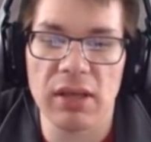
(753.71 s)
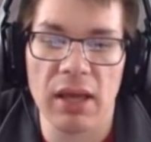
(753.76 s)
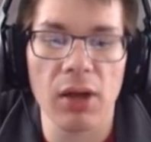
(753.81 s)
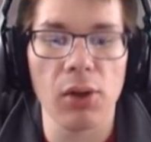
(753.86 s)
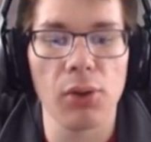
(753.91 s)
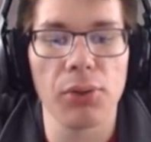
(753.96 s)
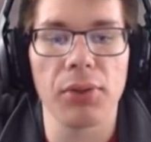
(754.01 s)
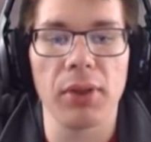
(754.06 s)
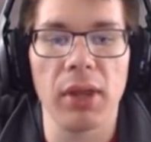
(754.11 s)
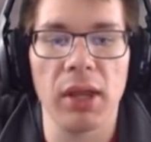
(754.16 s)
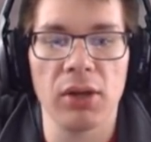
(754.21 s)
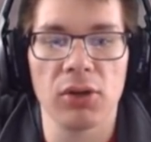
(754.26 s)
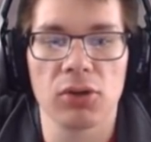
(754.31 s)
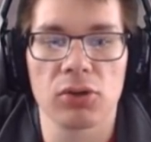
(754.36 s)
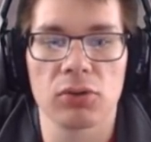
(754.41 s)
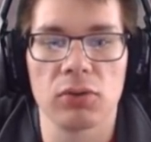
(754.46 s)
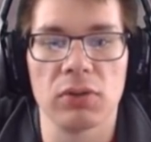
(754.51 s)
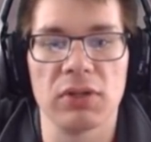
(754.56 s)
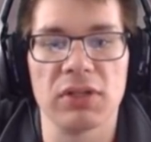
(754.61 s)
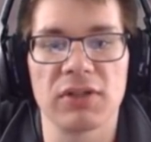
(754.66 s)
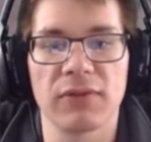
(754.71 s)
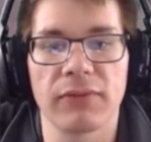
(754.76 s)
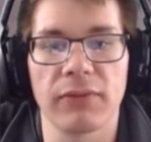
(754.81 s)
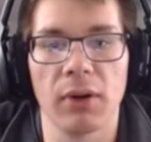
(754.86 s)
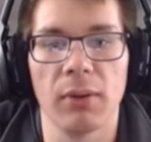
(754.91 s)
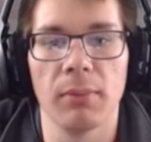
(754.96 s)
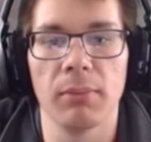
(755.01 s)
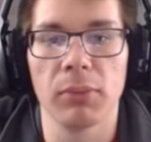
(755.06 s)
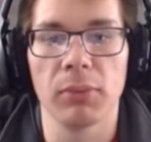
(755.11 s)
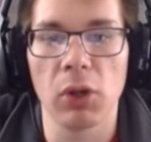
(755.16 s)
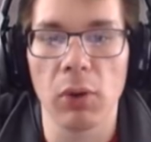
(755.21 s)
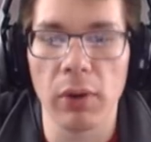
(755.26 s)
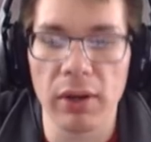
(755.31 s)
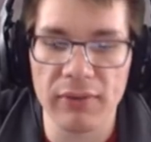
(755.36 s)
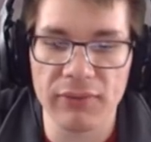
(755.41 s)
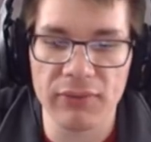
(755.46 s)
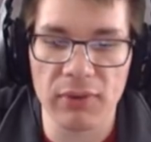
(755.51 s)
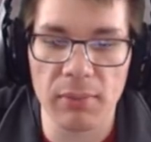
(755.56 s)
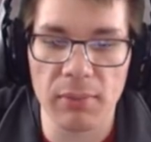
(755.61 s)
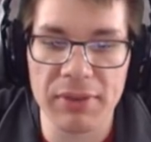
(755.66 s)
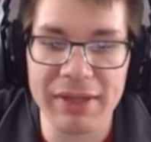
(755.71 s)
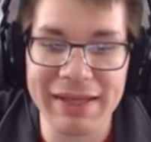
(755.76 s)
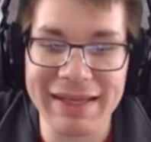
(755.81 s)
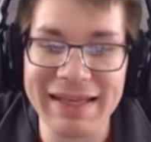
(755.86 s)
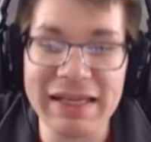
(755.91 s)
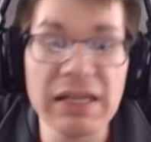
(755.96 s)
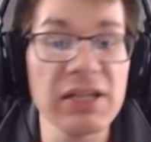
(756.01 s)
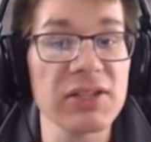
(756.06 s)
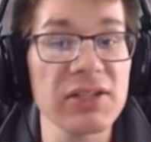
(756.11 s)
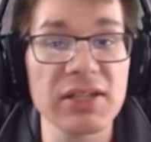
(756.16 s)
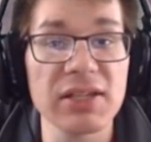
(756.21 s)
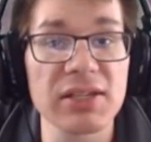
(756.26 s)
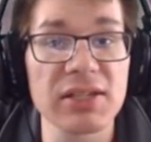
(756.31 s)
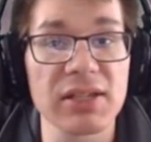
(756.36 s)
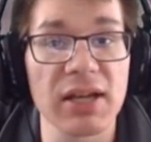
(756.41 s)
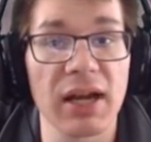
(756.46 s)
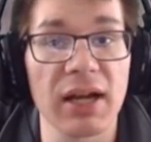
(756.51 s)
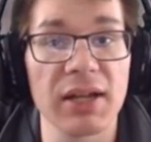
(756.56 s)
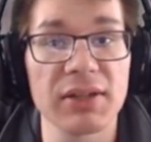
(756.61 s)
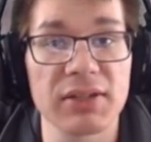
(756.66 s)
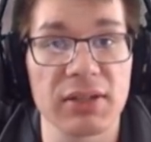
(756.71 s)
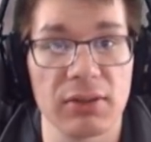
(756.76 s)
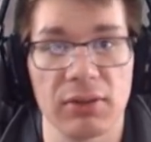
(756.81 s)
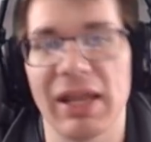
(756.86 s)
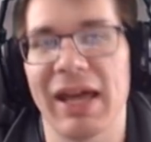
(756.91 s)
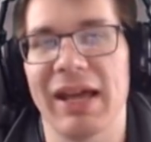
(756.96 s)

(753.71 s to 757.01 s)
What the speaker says: health increase from going from the easiest content,